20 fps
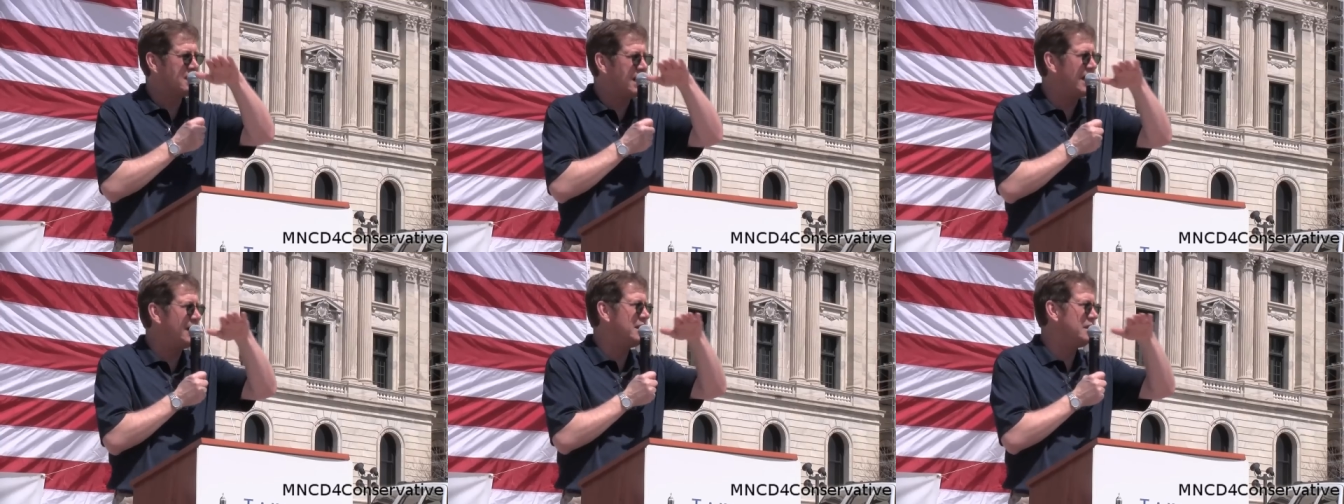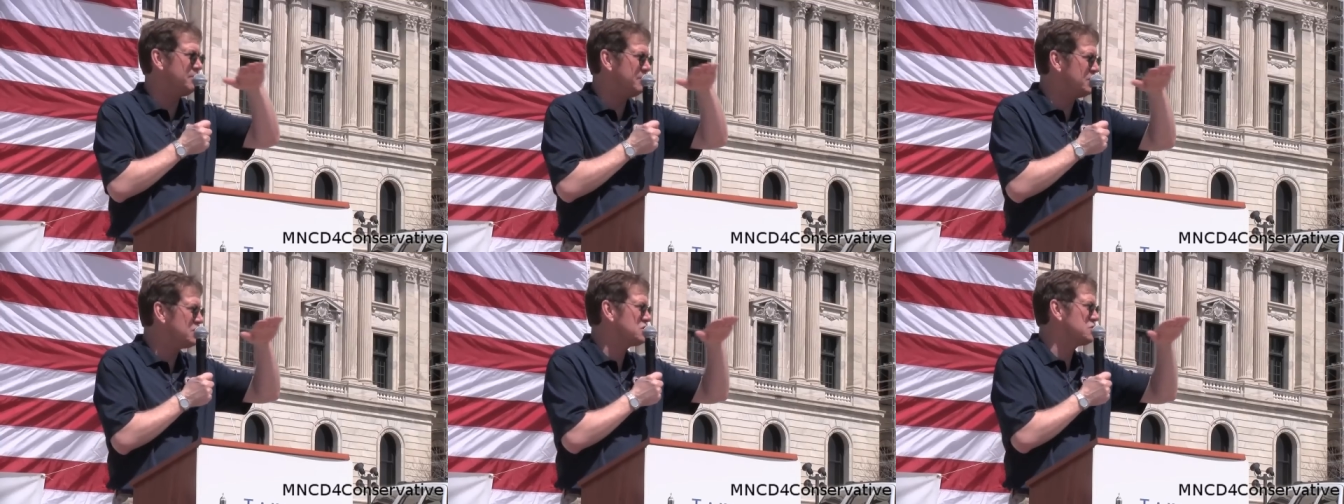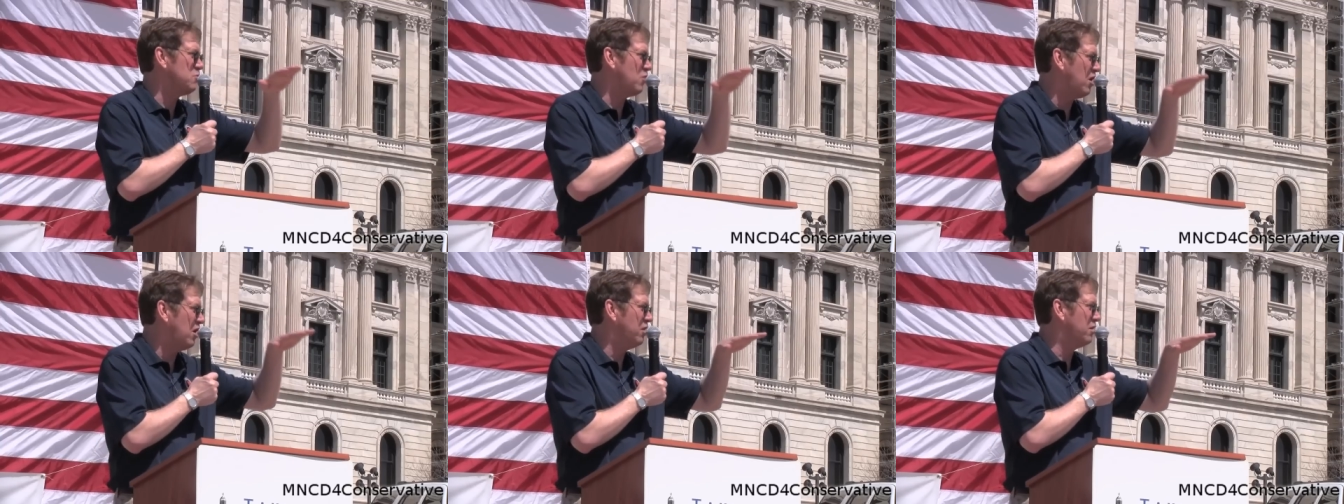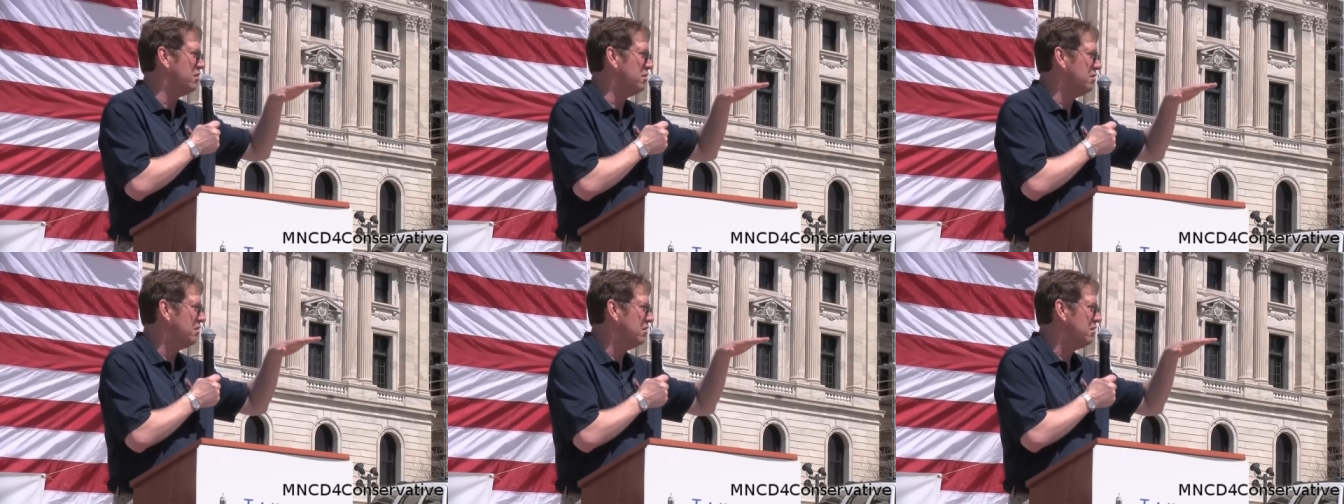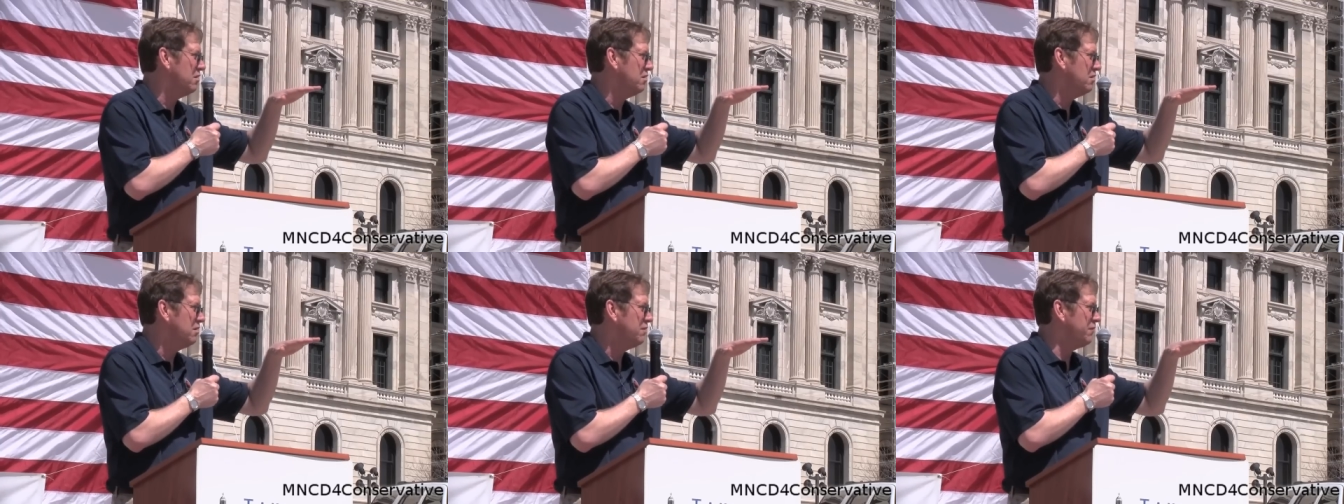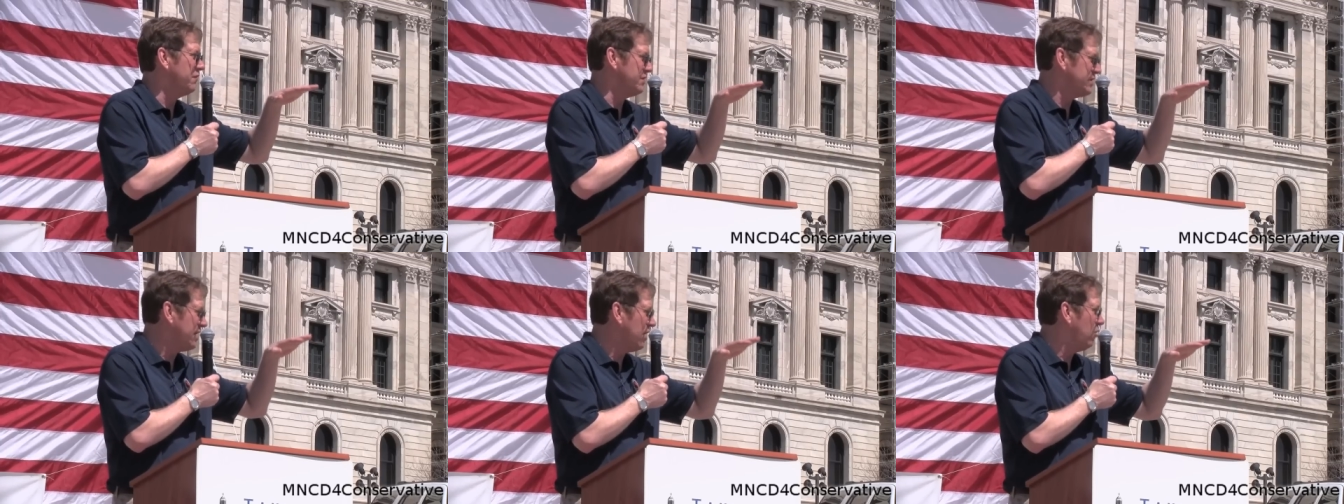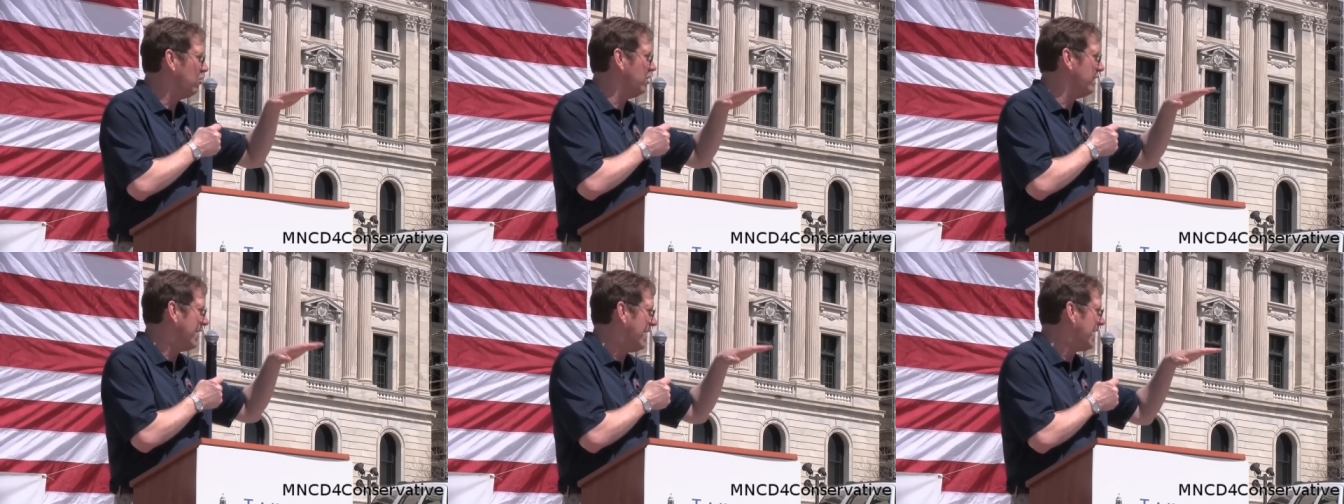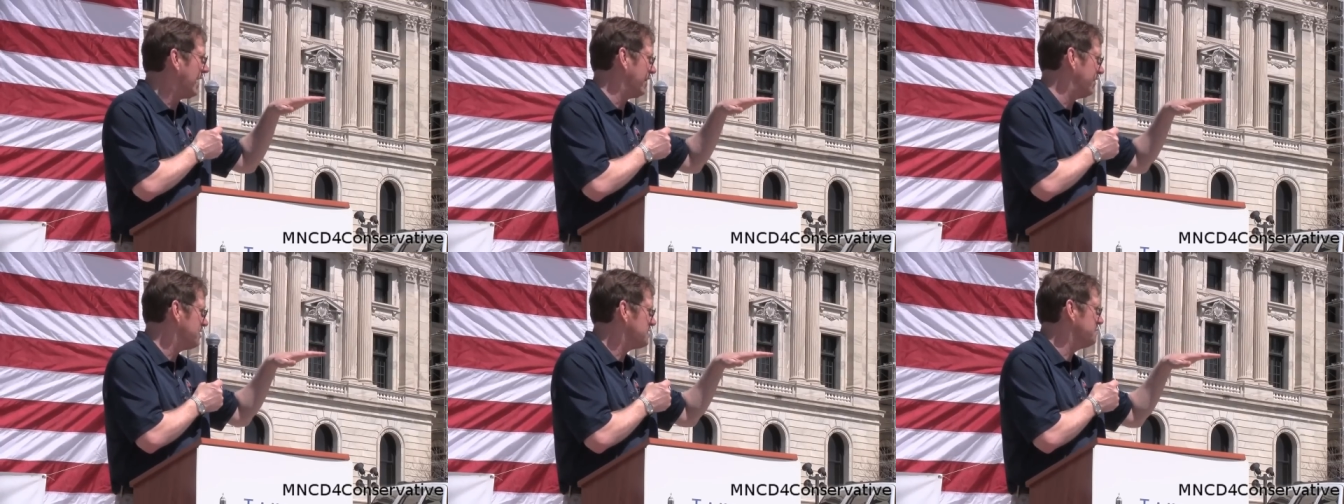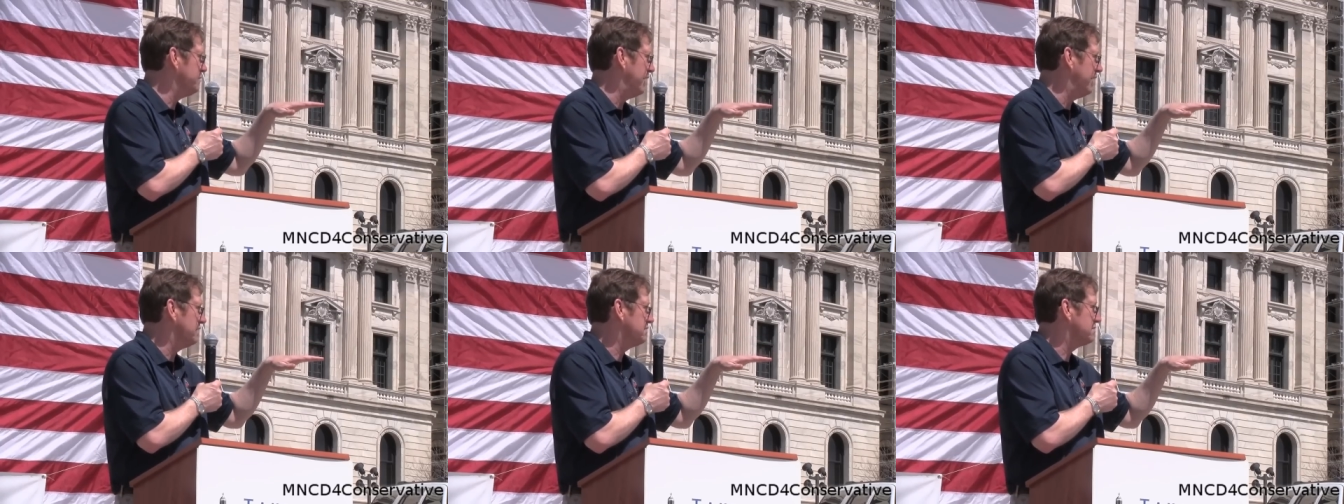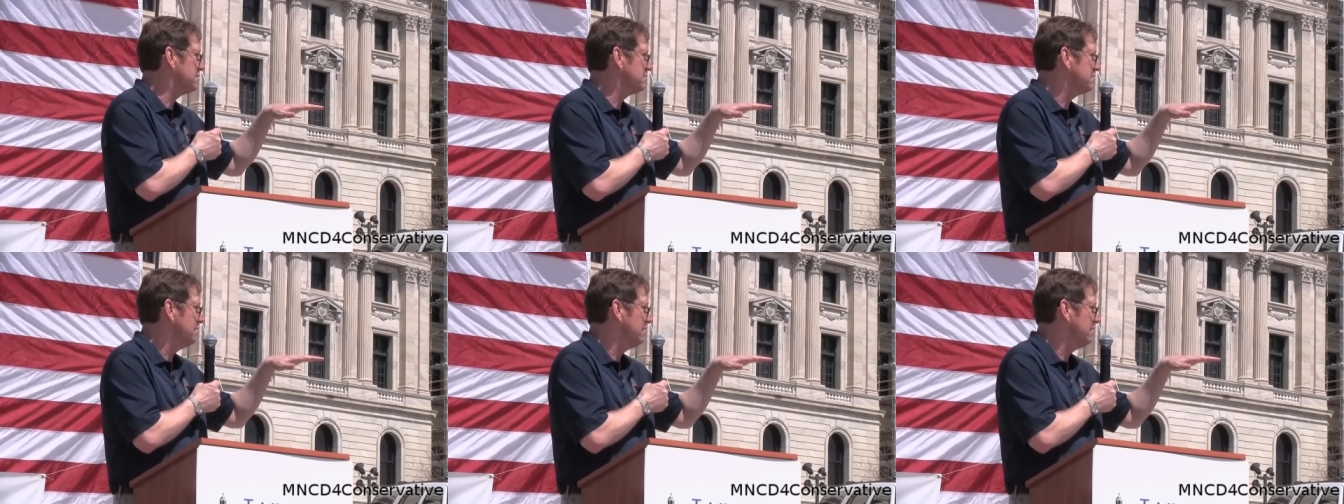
tiny bit smaller until we're out of this mess.